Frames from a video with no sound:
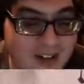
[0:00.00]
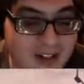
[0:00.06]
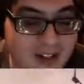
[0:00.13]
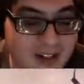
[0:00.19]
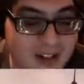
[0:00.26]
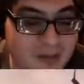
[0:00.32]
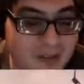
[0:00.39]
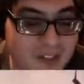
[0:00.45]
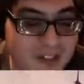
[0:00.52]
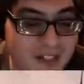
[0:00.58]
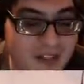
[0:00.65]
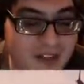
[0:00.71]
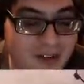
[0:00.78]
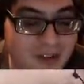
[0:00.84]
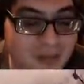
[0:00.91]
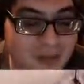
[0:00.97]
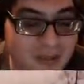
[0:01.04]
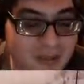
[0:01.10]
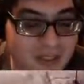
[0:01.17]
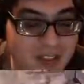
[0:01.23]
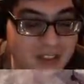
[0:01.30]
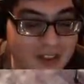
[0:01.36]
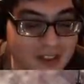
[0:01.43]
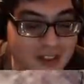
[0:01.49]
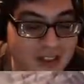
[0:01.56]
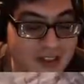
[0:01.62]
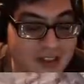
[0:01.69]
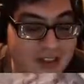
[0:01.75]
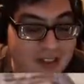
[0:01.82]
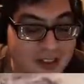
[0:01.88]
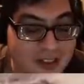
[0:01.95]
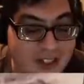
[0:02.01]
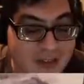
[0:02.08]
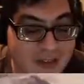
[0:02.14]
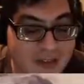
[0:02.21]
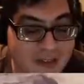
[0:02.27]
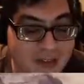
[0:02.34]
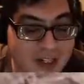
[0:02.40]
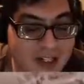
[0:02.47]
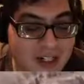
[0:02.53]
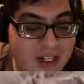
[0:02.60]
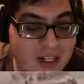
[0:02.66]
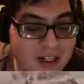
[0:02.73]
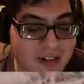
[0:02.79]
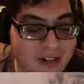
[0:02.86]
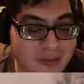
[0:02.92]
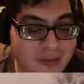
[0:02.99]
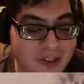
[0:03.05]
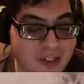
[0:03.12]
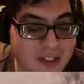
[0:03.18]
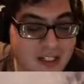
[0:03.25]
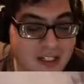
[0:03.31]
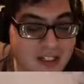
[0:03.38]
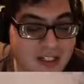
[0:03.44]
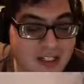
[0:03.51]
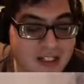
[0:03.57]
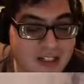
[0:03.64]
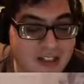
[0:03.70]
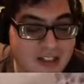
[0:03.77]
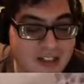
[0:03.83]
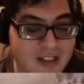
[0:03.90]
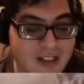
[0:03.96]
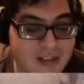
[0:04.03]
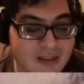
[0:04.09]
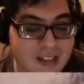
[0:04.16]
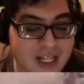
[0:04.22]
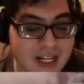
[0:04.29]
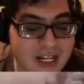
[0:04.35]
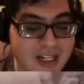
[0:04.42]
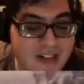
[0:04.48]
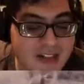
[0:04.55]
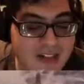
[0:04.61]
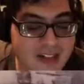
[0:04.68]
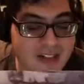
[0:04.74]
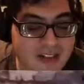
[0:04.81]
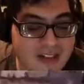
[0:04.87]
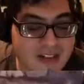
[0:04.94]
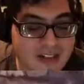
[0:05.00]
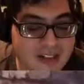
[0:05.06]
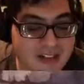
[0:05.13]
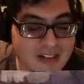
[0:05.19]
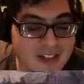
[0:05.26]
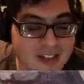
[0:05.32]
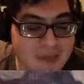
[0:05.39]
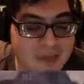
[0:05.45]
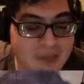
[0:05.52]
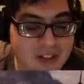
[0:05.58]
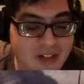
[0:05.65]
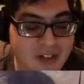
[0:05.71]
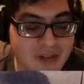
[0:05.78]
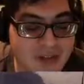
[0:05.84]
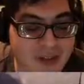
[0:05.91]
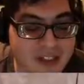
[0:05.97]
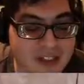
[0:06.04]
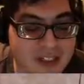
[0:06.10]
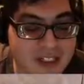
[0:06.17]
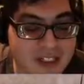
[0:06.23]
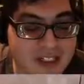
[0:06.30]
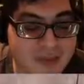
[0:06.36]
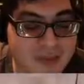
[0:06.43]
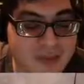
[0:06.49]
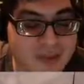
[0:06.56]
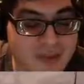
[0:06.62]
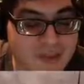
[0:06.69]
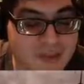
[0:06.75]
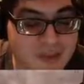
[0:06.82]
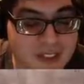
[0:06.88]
I would not hold my breath on that. If you want an AR-180, you can get the BR-110 upper.